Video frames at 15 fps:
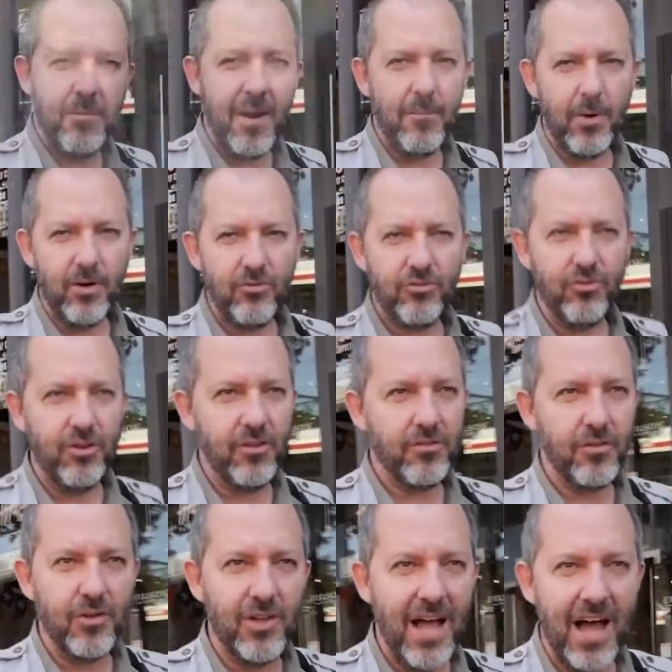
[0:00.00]
remember, shooting
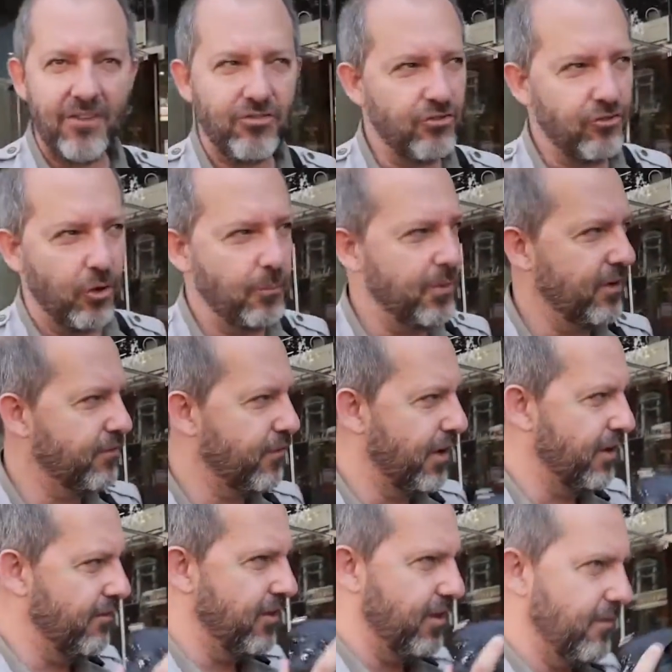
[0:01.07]
through glass, don't be
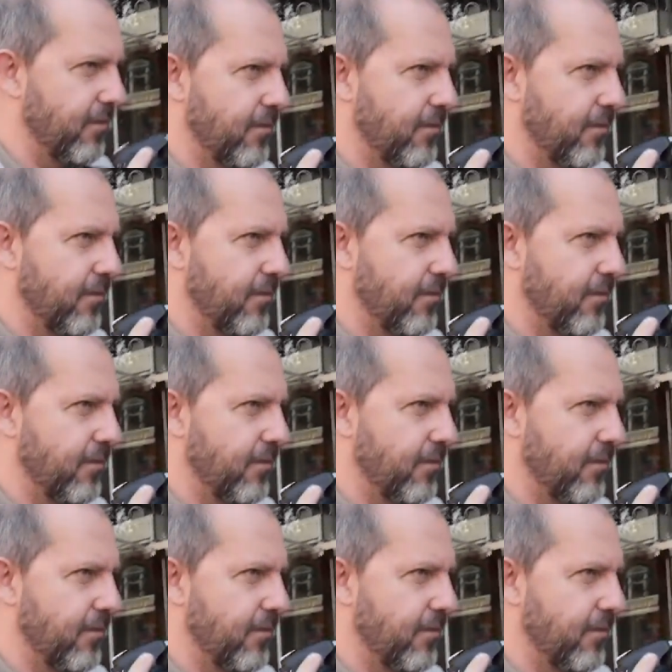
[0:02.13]
afraid of it.